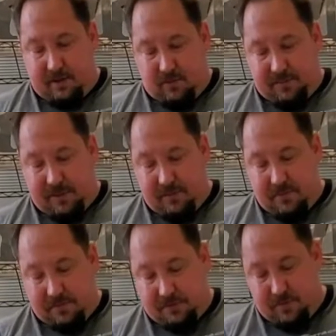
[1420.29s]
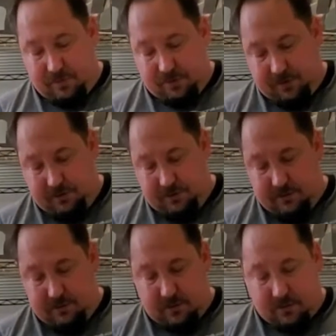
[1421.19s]

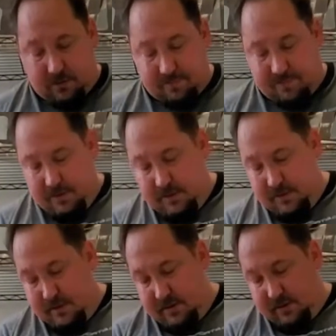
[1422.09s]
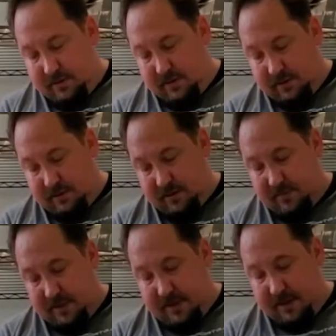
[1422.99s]

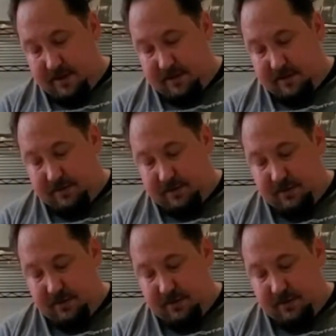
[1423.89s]
RPM-Motorsports.com, and